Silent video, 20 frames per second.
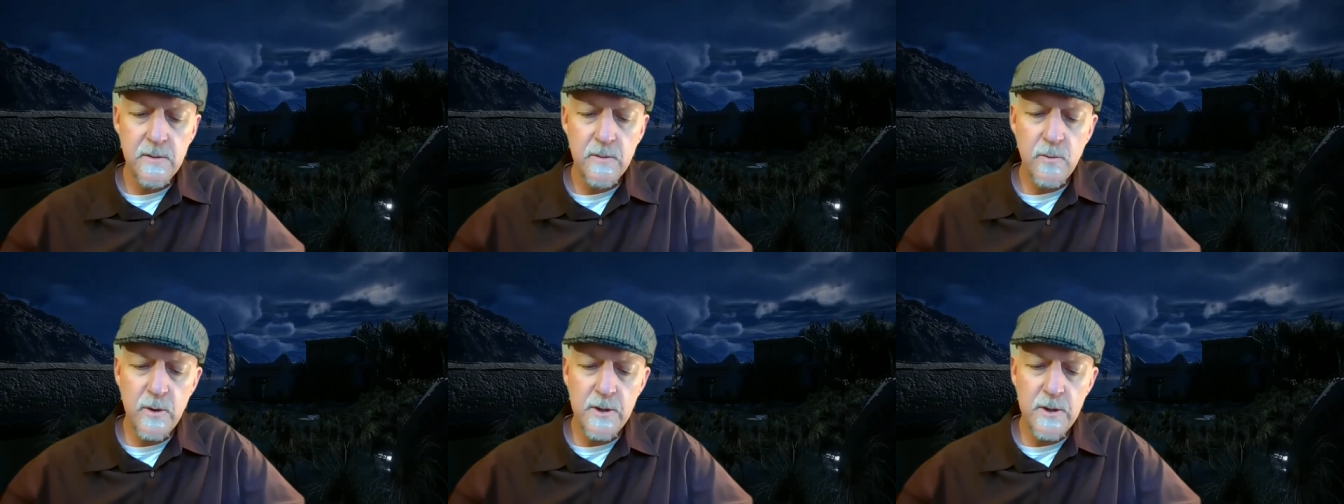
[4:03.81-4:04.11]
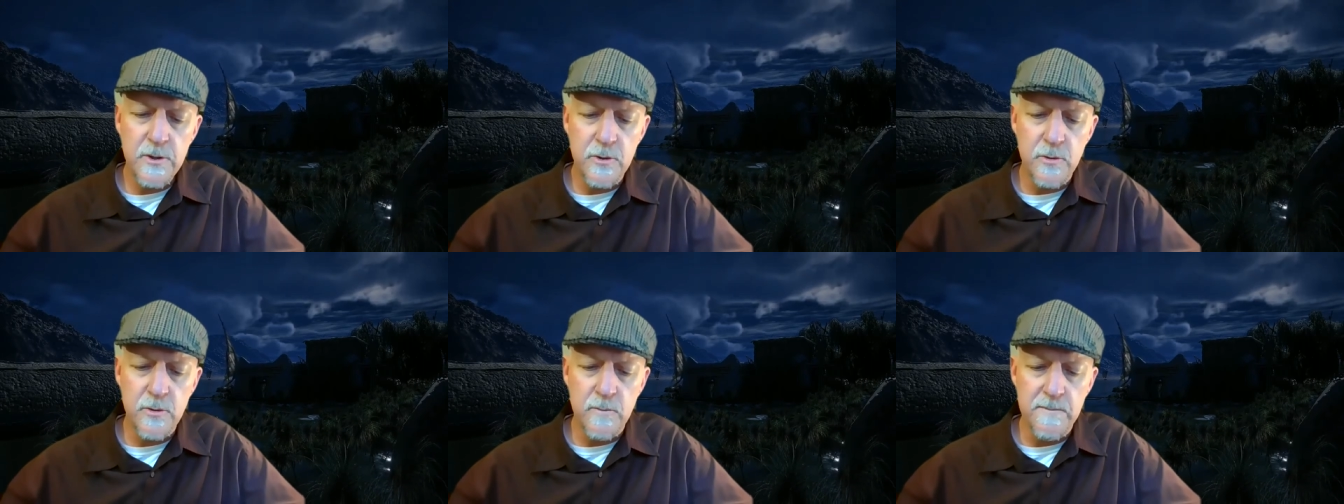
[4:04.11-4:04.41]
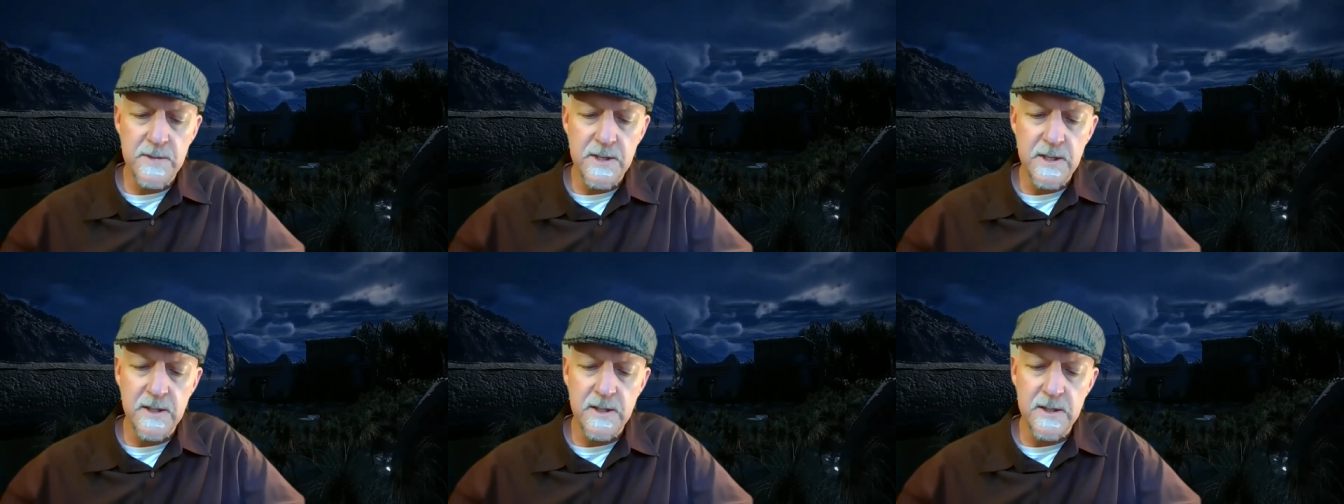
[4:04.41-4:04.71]
What do you
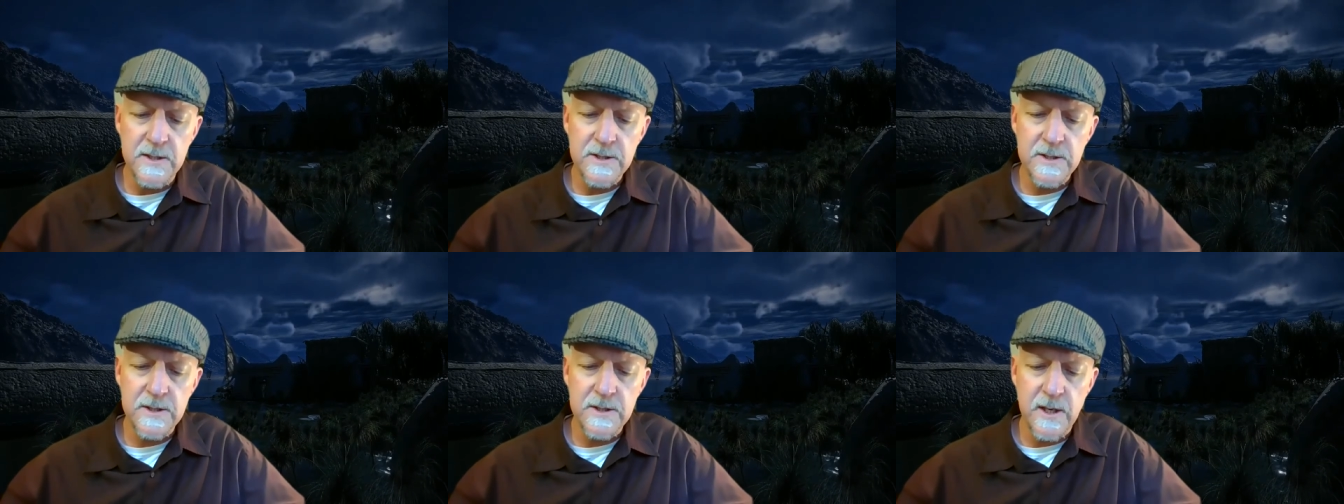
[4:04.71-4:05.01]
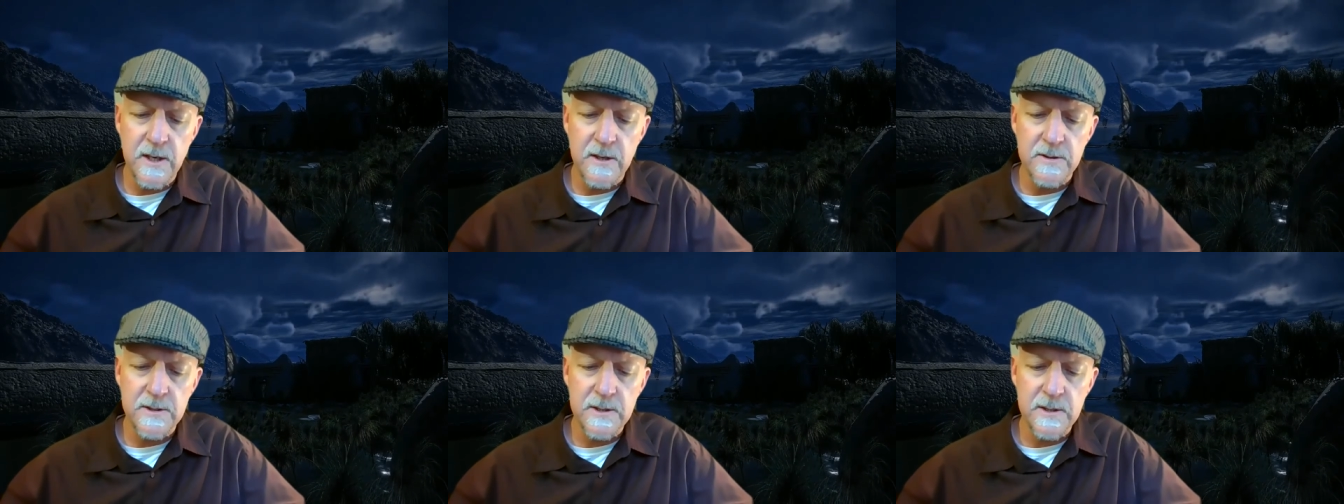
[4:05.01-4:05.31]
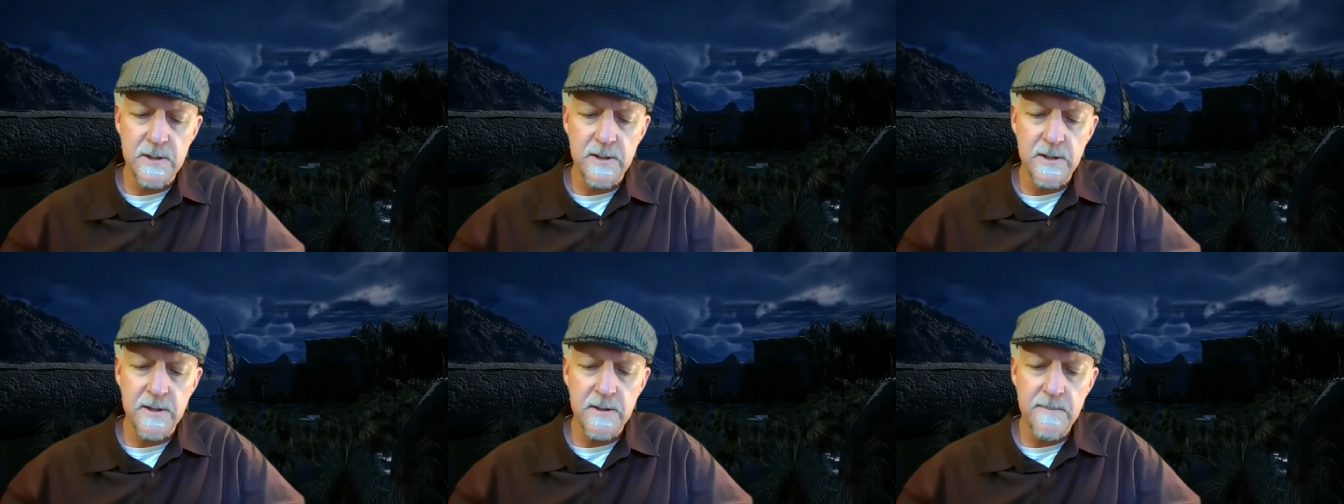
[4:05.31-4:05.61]
mean it
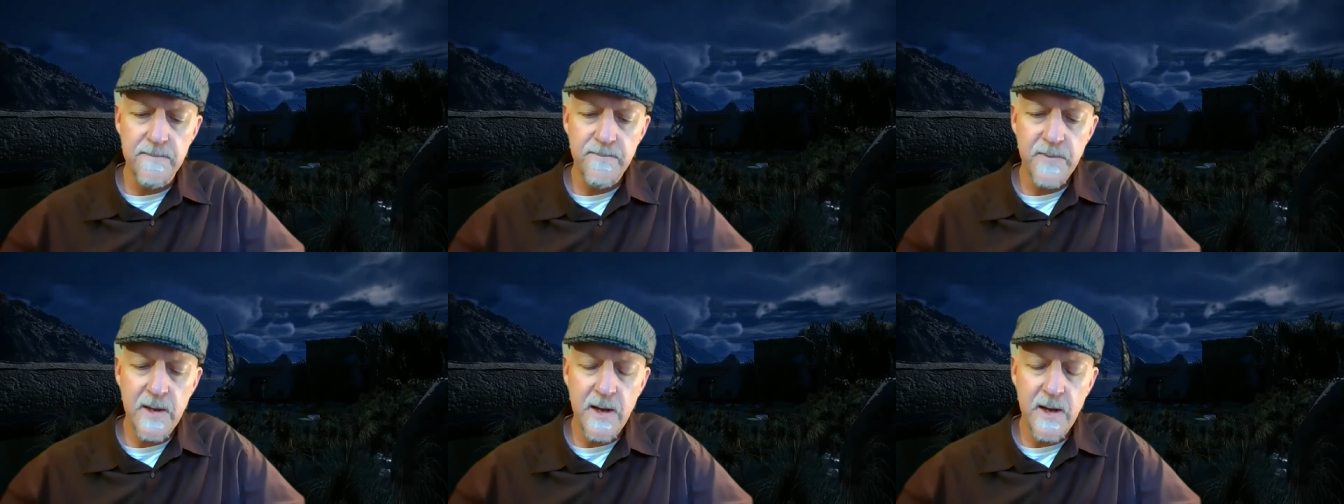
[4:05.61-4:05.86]
scarcely?